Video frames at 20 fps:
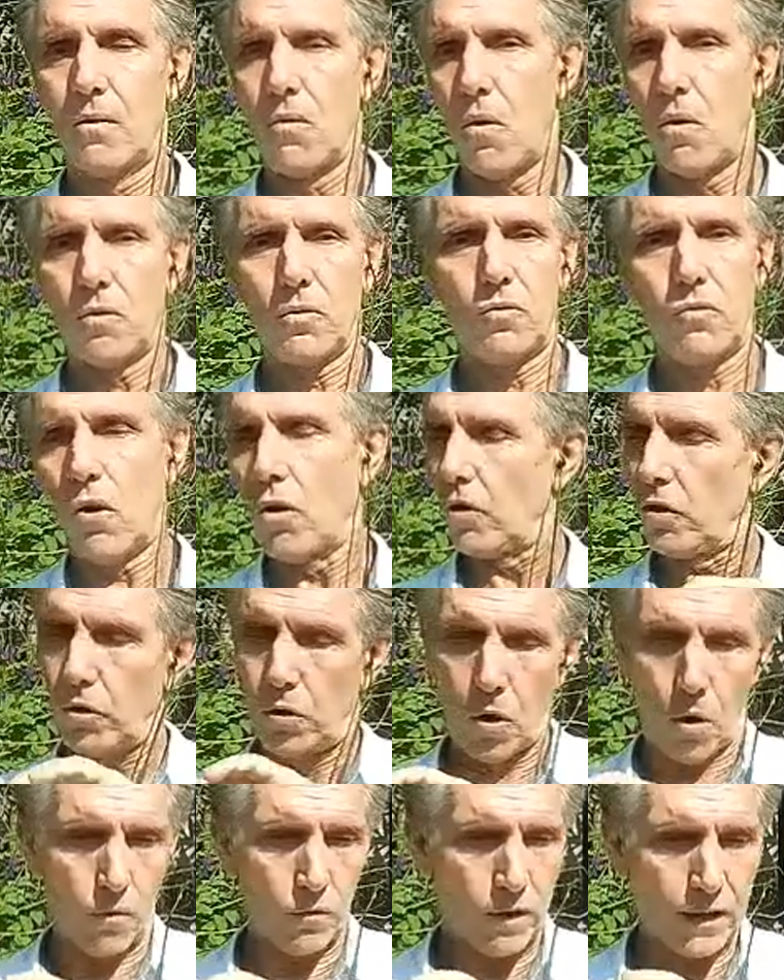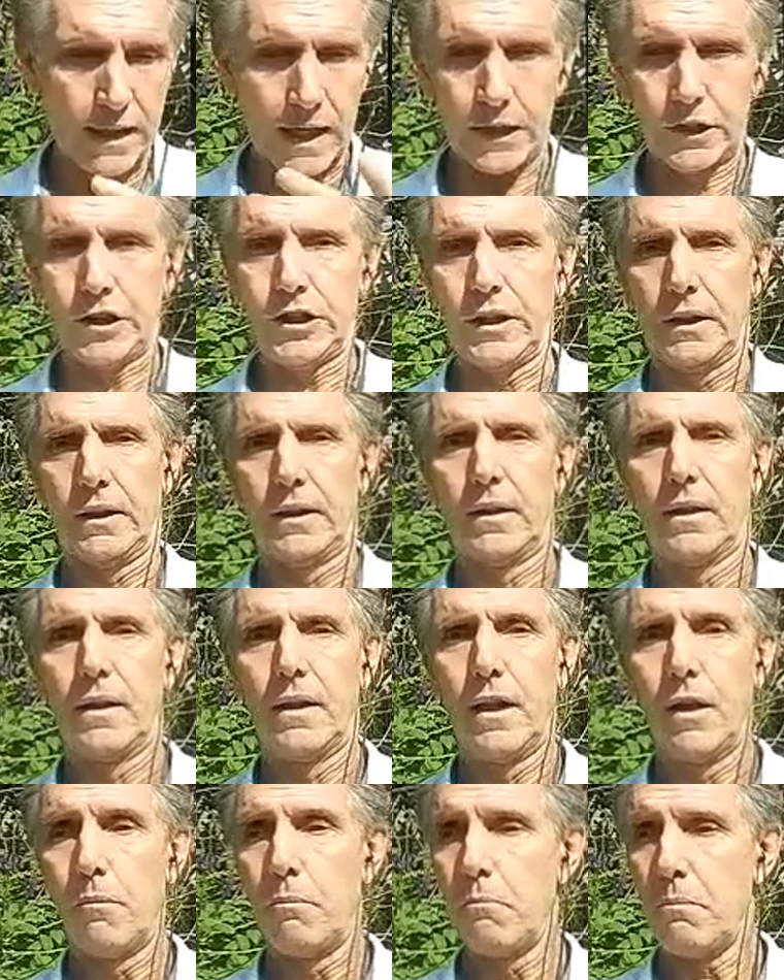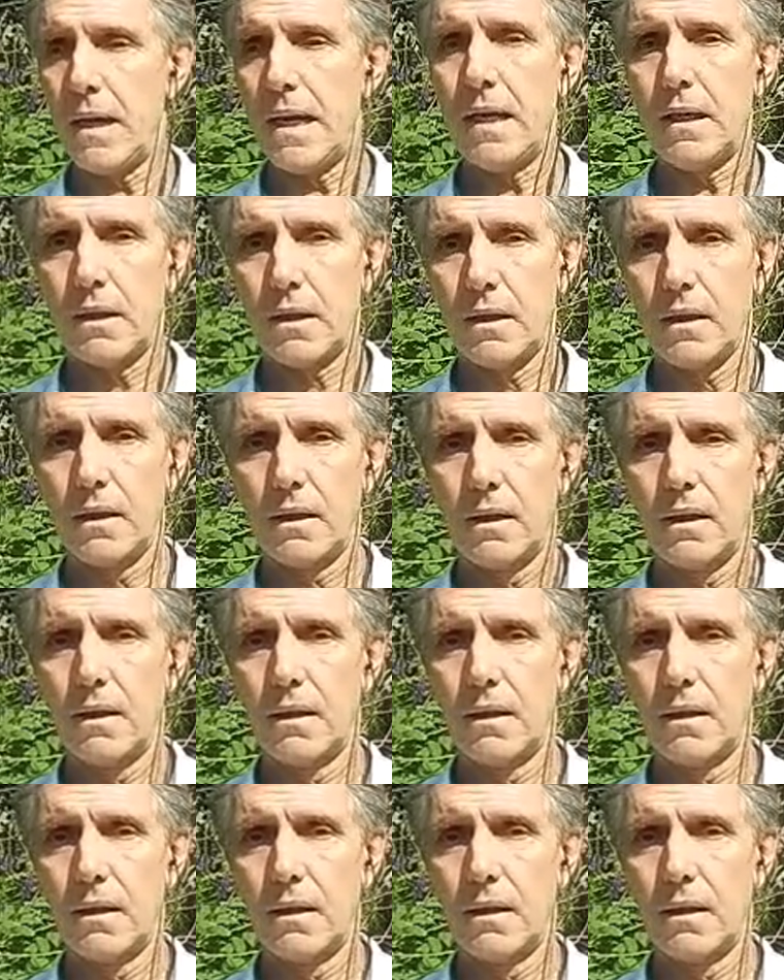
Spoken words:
Cooked raw, don't touch it. Meat,